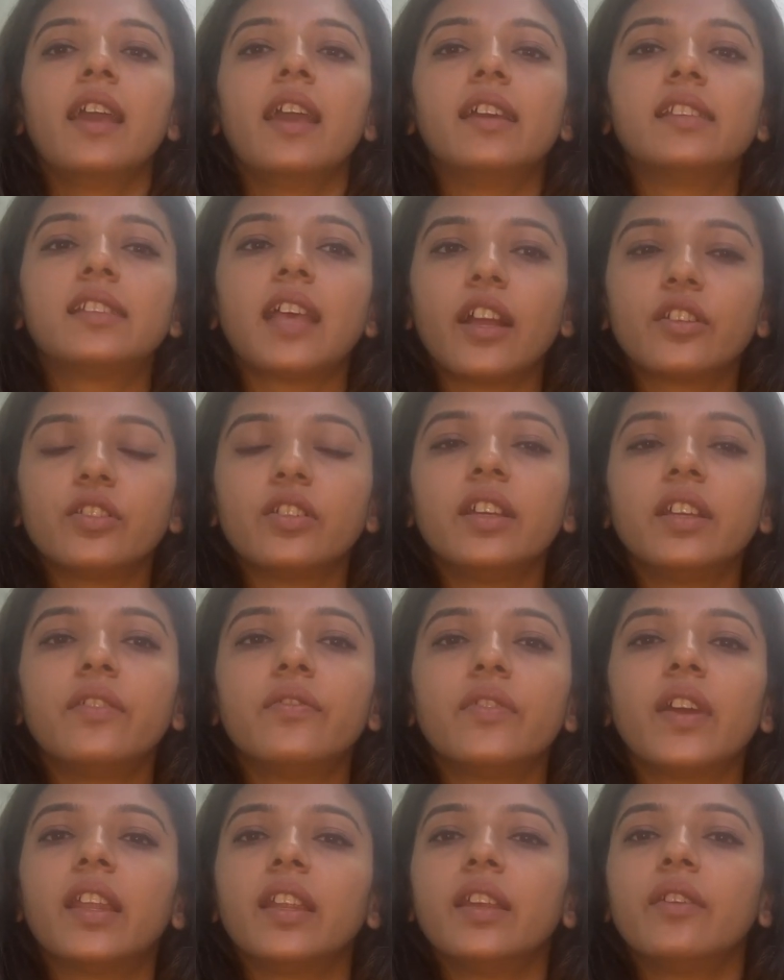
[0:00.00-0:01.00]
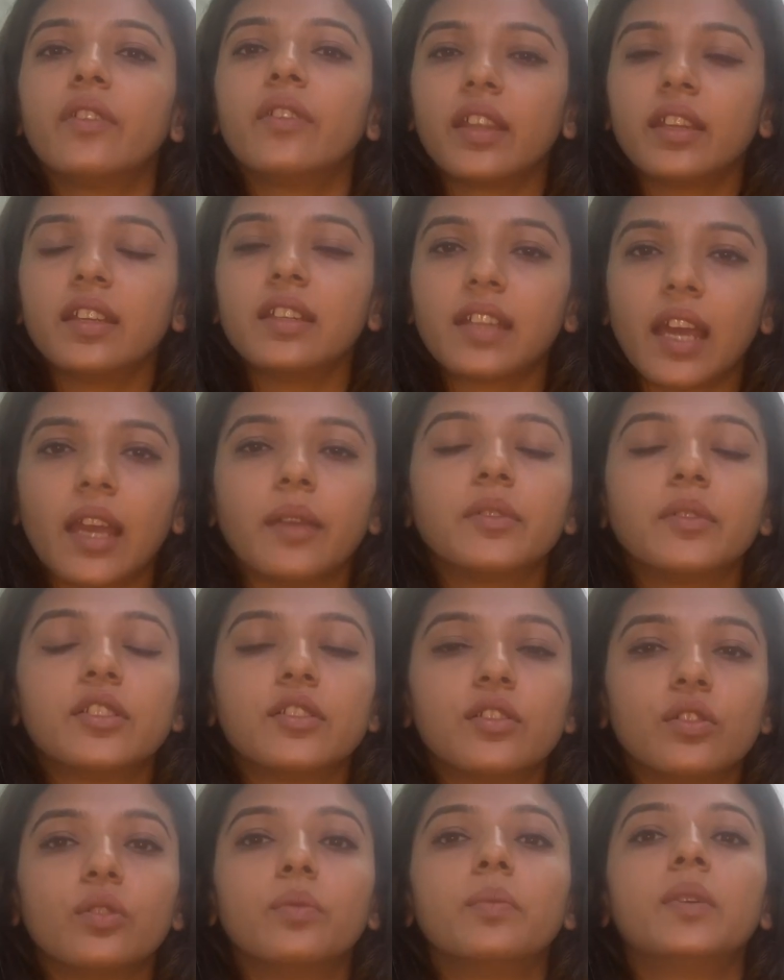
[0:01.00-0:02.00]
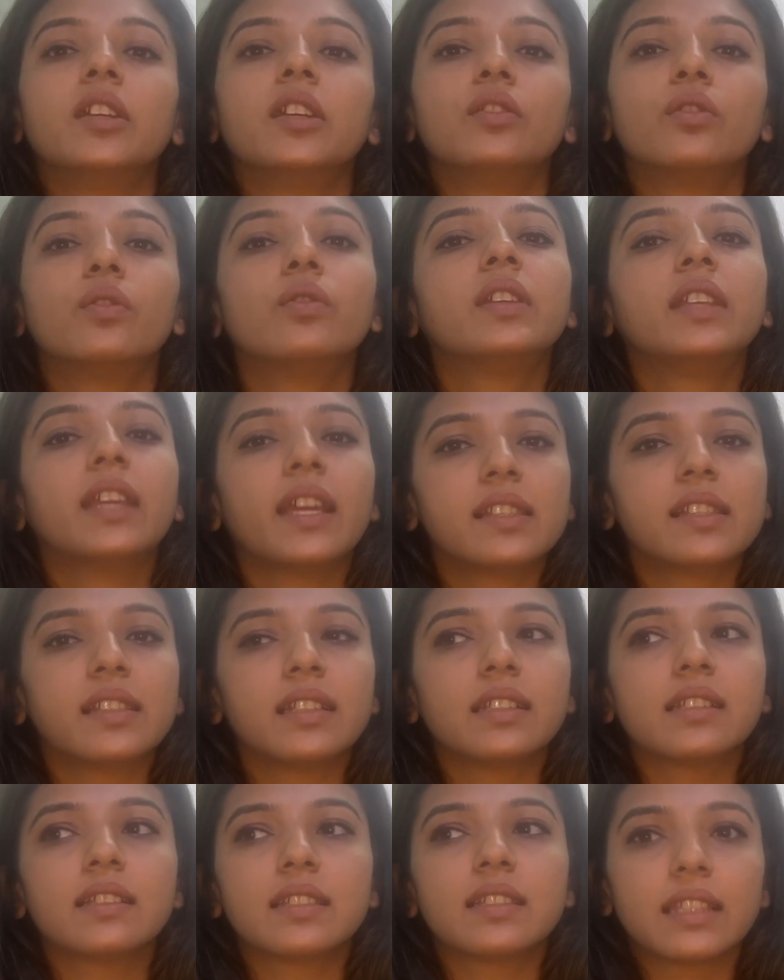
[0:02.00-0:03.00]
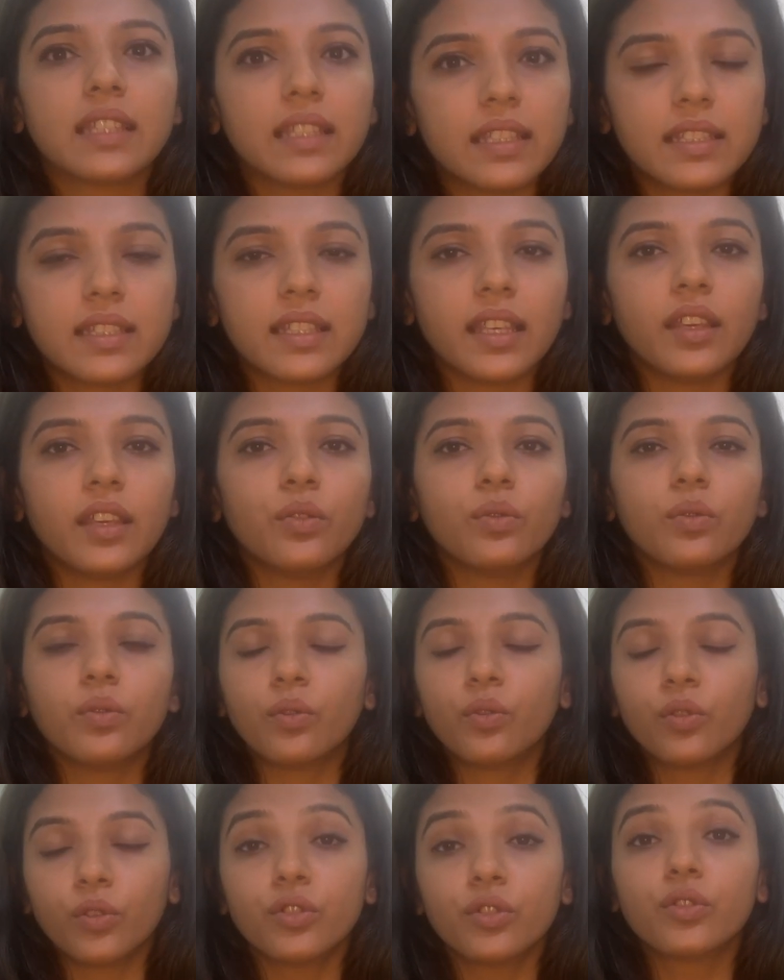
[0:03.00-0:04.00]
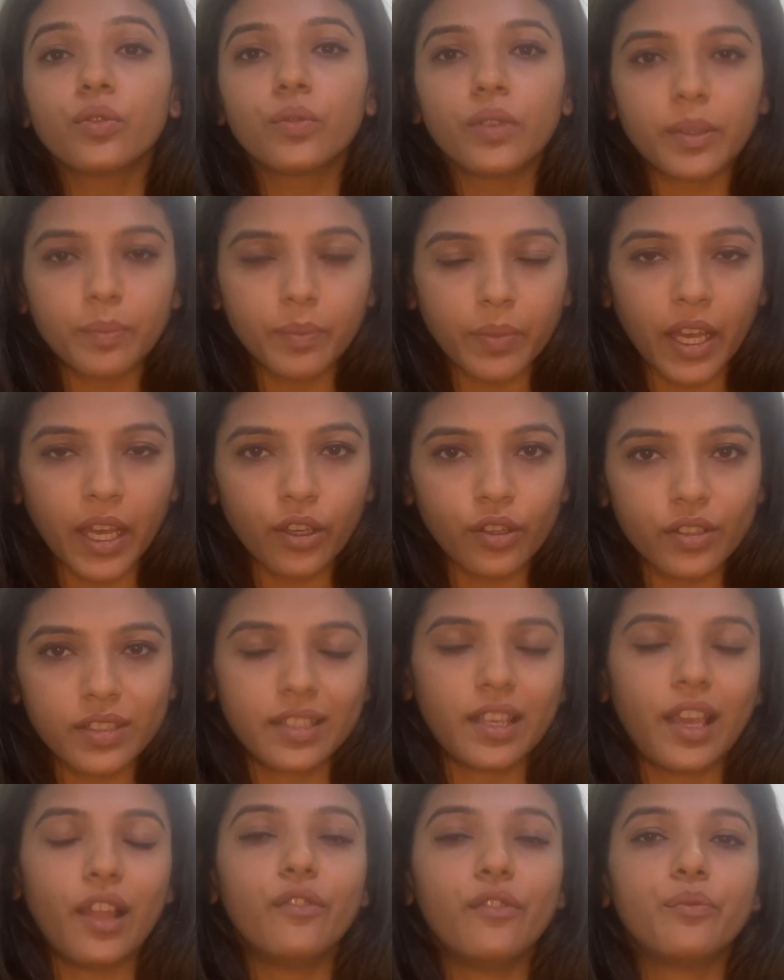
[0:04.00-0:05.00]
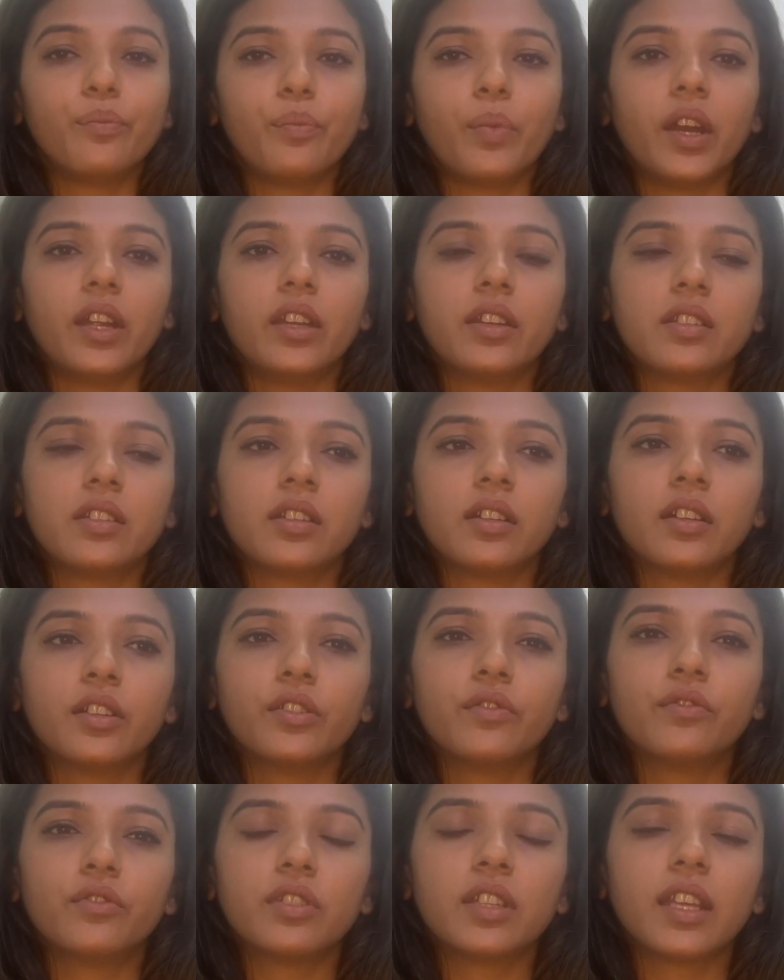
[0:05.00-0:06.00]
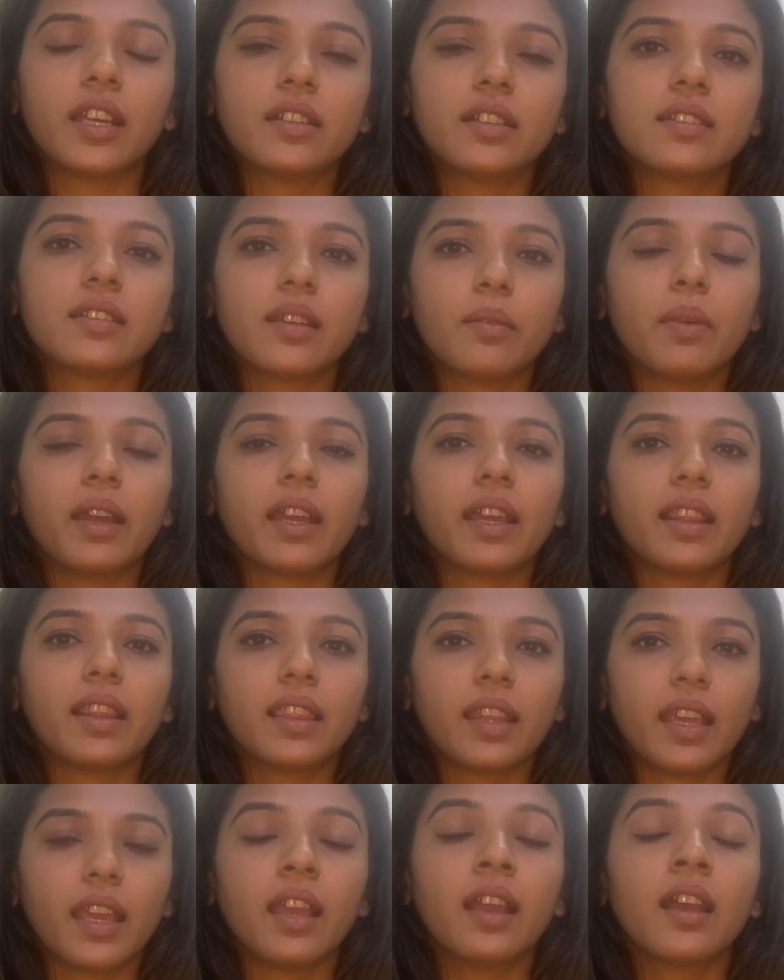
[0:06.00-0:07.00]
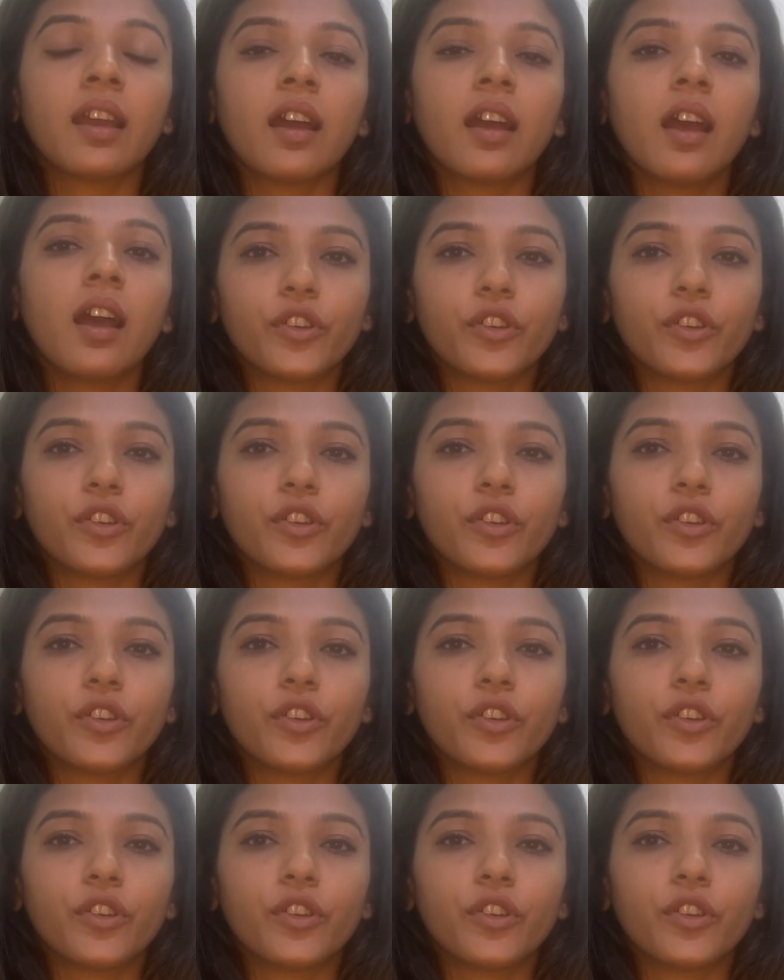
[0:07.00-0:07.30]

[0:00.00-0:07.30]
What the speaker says: It's actually very, very time consuming. Though yes, it is easy, you could do it by yourself, but you have to take a step back and think.